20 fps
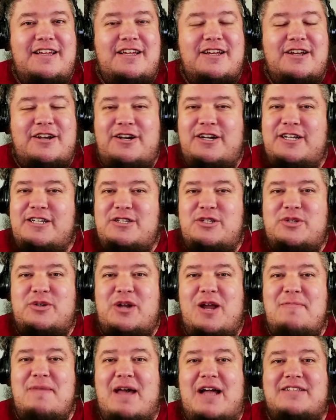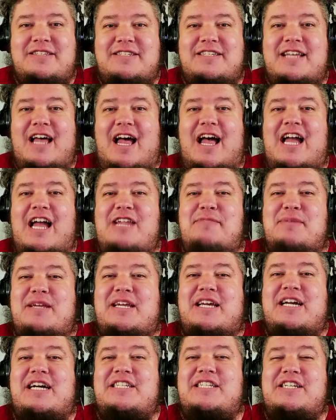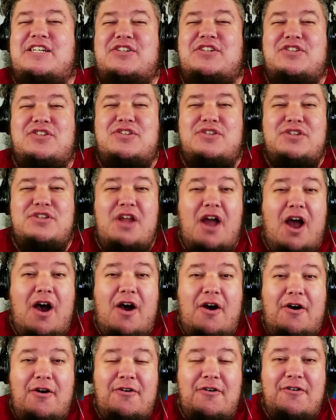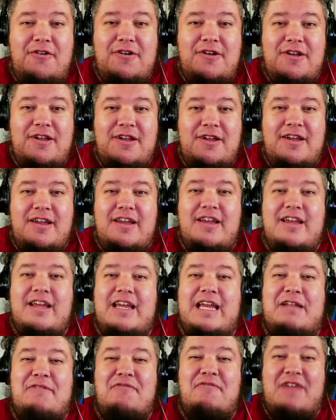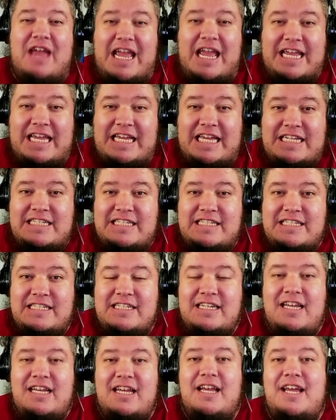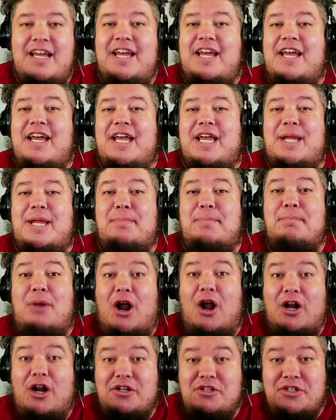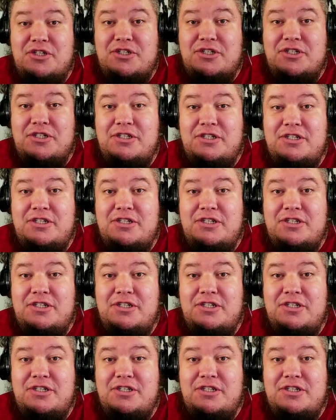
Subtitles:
couldn't drum outside because of snow in Vegas in March.